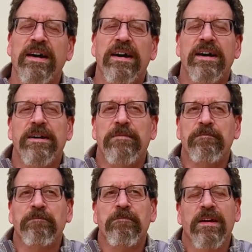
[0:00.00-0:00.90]

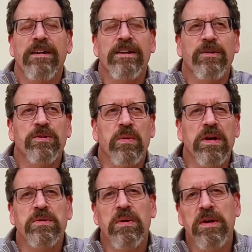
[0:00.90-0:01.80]

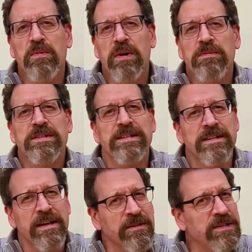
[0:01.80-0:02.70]
2021 was
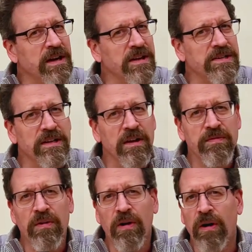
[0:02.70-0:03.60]
another challenging year
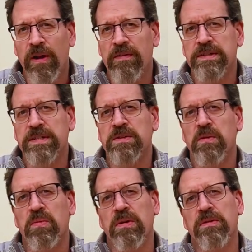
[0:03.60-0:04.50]
for all of us as we
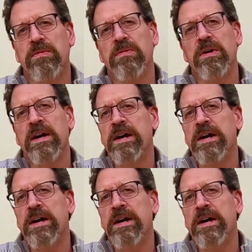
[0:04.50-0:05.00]
work through